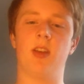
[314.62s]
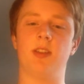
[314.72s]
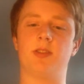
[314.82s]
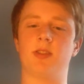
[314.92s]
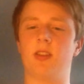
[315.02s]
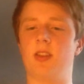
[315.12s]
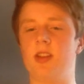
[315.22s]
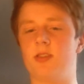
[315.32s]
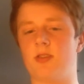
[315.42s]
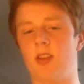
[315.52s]
it's
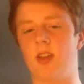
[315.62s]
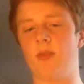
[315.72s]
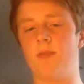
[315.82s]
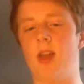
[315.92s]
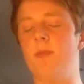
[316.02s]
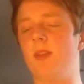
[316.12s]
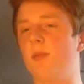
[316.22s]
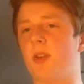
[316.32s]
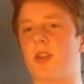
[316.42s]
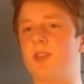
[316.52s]
literally, maybe
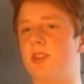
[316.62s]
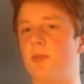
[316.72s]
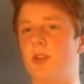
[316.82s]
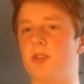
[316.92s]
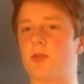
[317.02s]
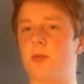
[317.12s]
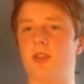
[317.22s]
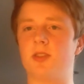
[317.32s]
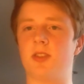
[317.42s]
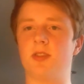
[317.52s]
because it's been
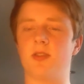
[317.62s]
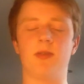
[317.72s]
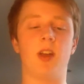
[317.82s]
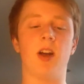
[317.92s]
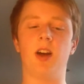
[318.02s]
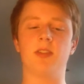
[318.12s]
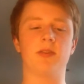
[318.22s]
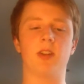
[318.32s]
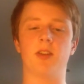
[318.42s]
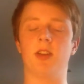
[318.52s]
squashed in, no, I
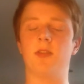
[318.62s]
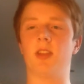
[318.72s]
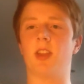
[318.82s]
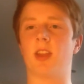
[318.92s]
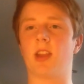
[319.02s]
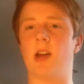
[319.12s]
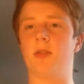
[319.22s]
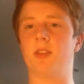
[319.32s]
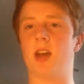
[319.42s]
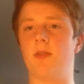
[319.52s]
don't even think that
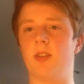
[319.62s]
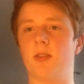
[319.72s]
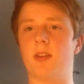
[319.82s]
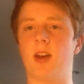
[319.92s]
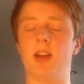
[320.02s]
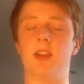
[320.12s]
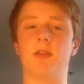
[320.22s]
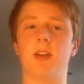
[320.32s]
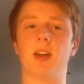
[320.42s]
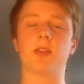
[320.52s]
would have an
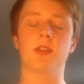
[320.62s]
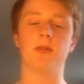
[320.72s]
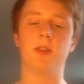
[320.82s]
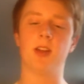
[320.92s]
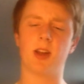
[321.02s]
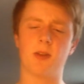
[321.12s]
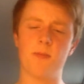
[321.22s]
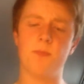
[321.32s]
effect on the filling.